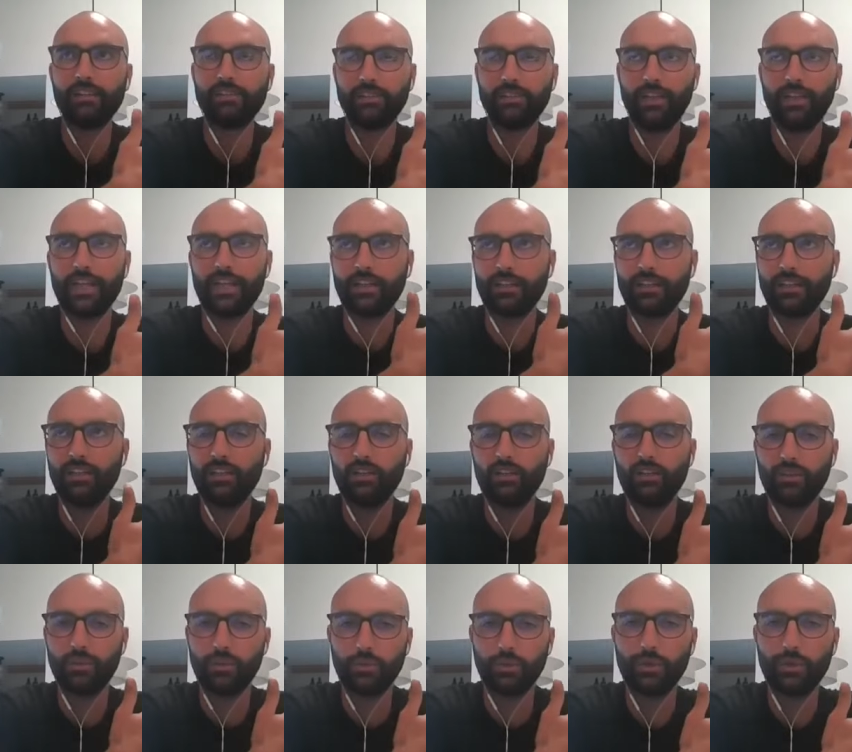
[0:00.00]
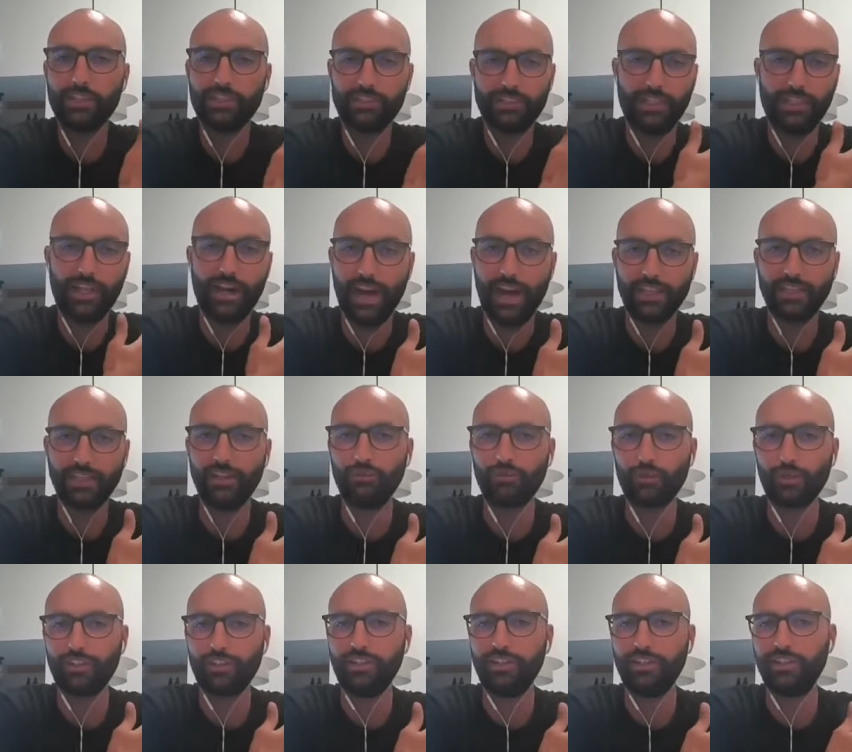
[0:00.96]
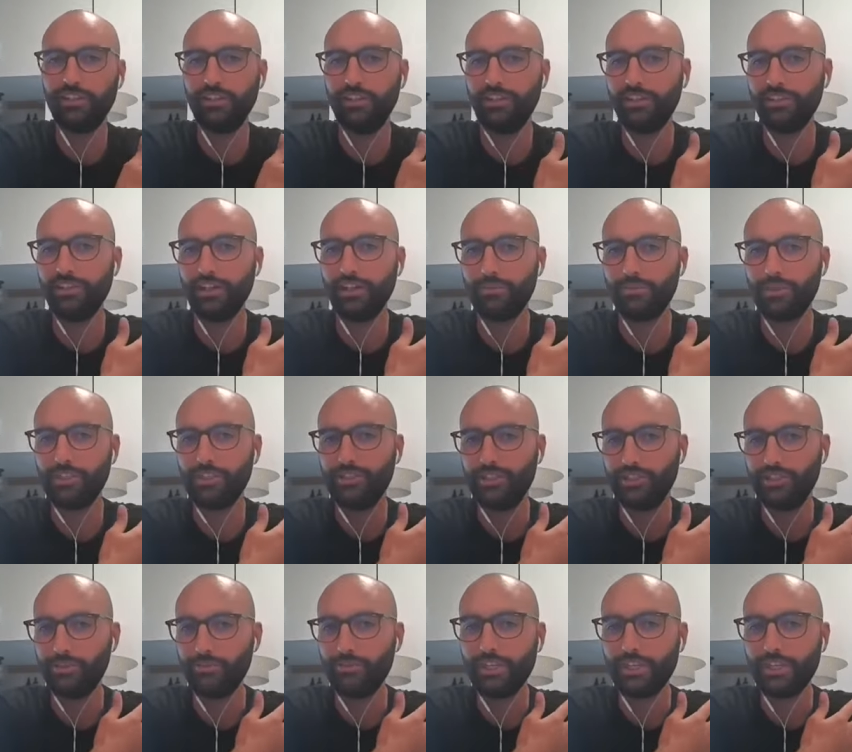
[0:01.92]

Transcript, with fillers: like, the reason that I love working in e-commerce is